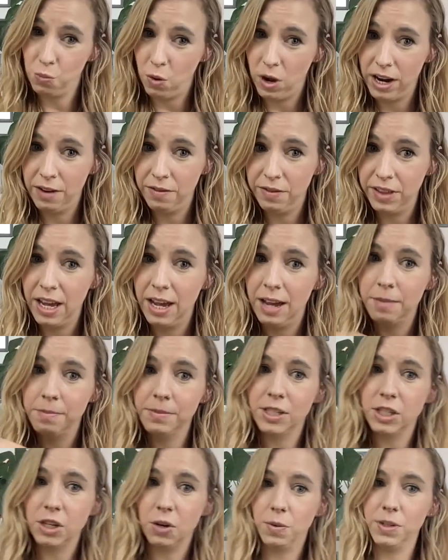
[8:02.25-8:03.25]
just one of
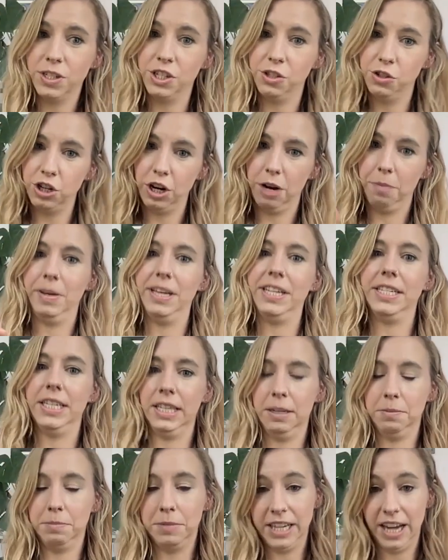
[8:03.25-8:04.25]
them. So once you start
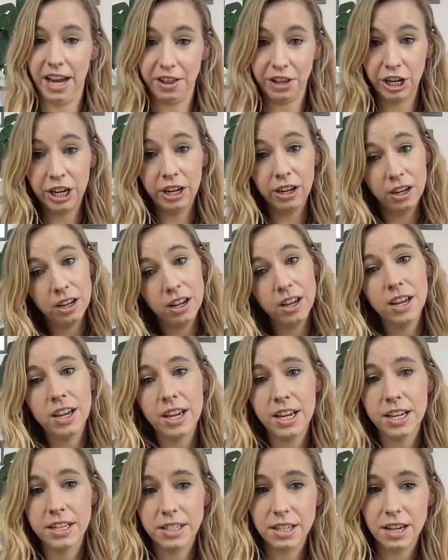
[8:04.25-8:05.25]
piecing them together,
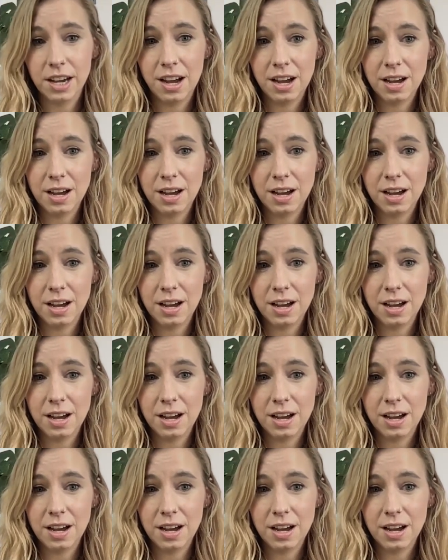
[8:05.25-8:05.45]
it's